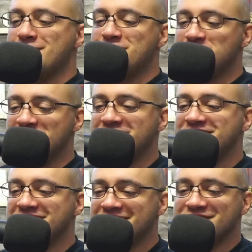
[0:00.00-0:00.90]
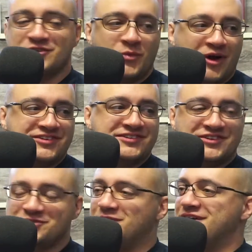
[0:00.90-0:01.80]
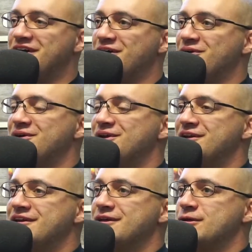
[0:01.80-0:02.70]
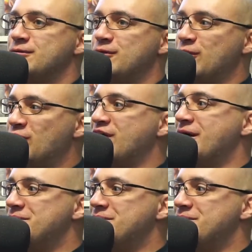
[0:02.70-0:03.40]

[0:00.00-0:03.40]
who's listening to this or watching this right now, look up